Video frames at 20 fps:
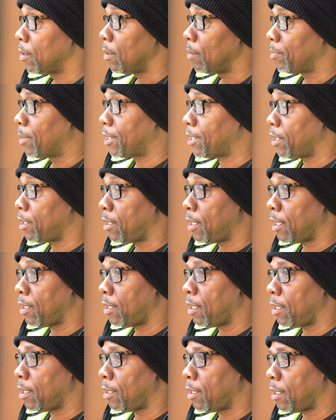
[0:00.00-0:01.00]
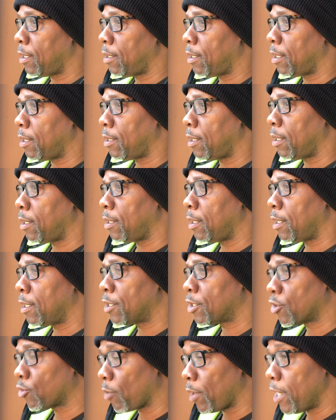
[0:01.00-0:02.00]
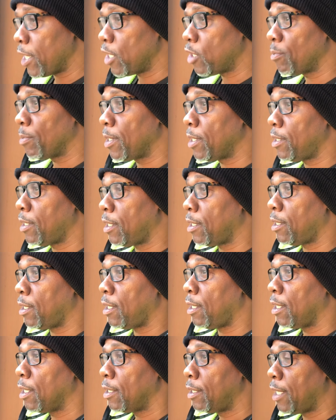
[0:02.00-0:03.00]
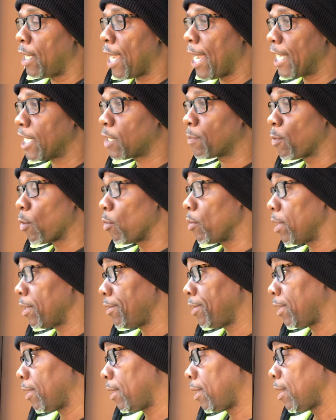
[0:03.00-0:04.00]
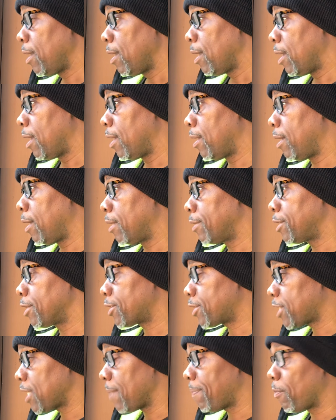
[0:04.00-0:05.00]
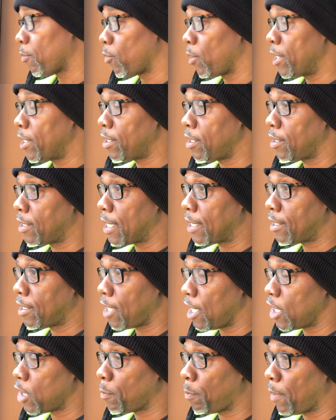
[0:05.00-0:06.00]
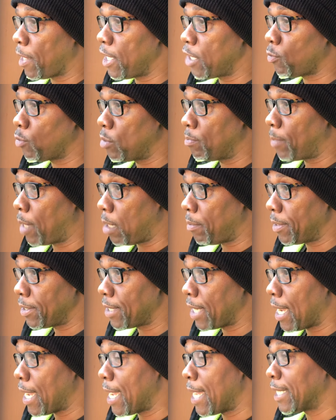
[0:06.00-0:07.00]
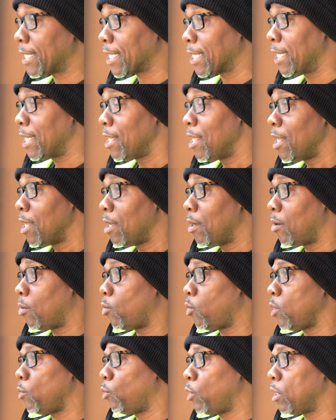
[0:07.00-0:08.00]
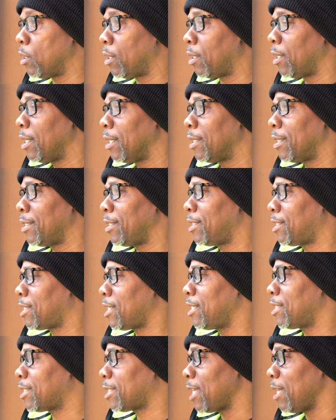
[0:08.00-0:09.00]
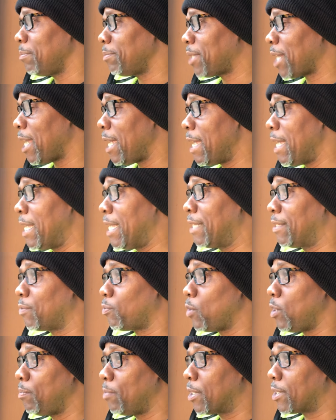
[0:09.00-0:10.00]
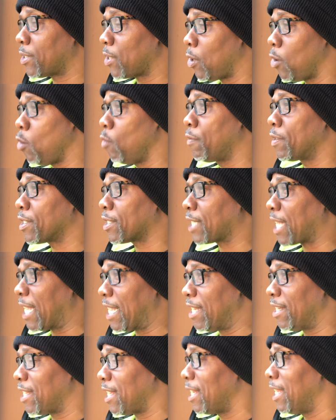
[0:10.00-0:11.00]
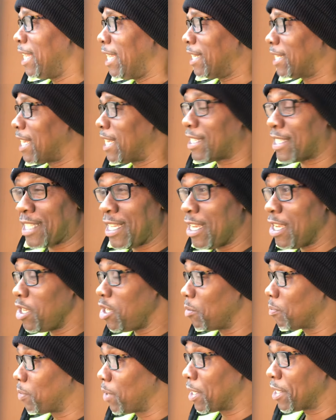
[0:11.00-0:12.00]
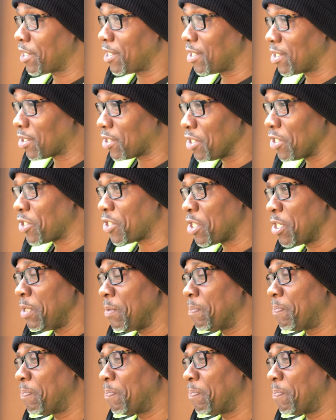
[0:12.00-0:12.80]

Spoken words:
But the estrangement, the diaspora, the separation that takes place when mama dies, you see, sometimes we must overstand that they still your brothers and sisters.